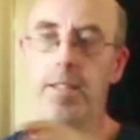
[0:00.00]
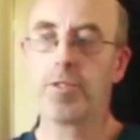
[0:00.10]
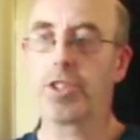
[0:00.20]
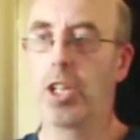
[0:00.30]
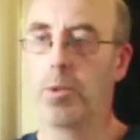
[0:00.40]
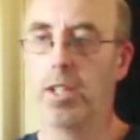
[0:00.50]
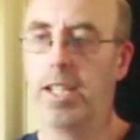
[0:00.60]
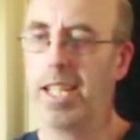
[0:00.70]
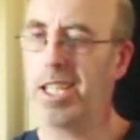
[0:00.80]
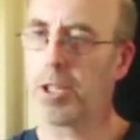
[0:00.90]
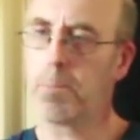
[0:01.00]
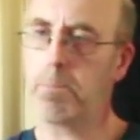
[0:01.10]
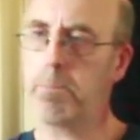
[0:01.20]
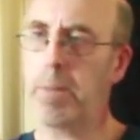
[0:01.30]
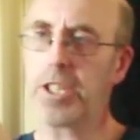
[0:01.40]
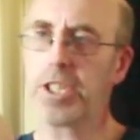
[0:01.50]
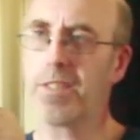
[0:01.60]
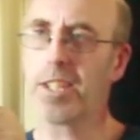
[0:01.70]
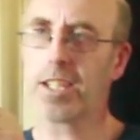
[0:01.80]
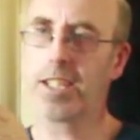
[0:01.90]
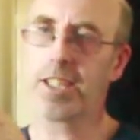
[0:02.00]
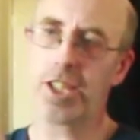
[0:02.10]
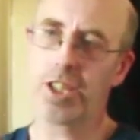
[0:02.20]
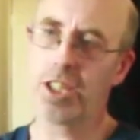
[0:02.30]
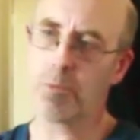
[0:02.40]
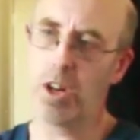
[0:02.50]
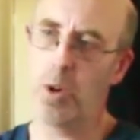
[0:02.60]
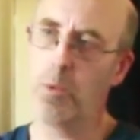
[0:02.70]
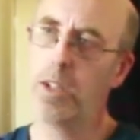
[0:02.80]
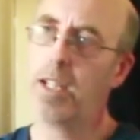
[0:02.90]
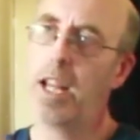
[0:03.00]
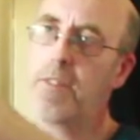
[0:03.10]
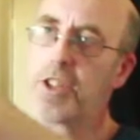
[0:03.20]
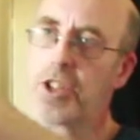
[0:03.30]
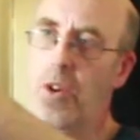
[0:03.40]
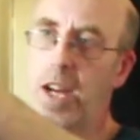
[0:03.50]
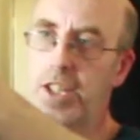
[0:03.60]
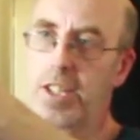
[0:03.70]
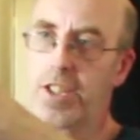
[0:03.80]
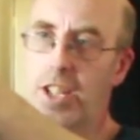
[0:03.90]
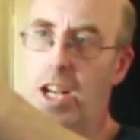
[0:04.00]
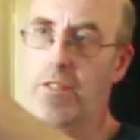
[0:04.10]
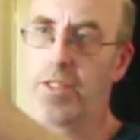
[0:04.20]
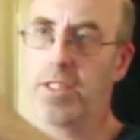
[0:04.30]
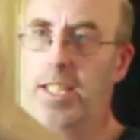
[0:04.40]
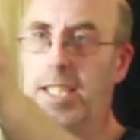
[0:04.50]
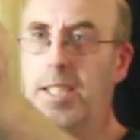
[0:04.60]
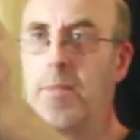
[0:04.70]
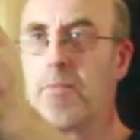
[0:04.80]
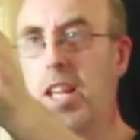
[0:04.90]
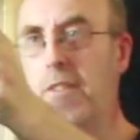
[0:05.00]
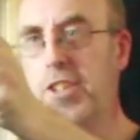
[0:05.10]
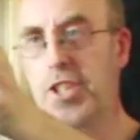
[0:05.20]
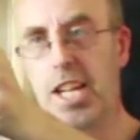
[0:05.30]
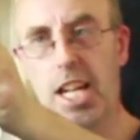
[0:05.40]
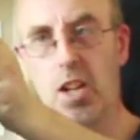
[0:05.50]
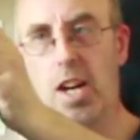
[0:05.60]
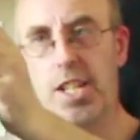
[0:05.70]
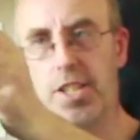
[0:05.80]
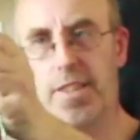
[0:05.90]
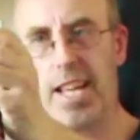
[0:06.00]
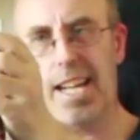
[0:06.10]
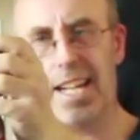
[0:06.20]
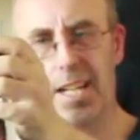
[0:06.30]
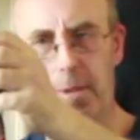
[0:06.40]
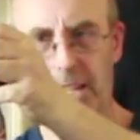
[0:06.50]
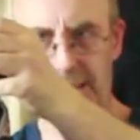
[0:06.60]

So it's basically the condition as well, if it's nice and stuff, and if it's eagle eyes, if the head ain't been